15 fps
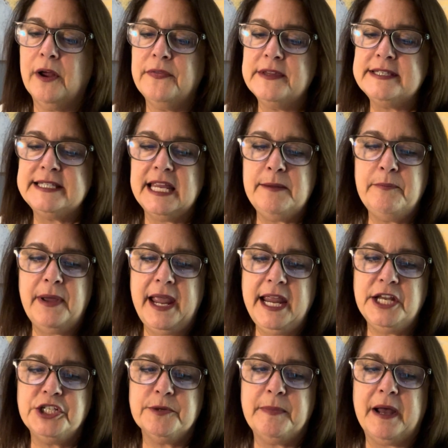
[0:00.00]
on the same
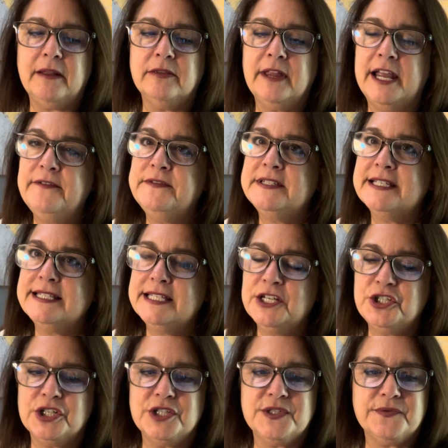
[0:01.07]
page about life
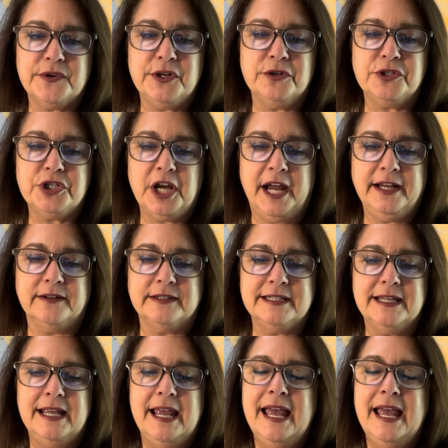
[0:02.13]
decisions for your child,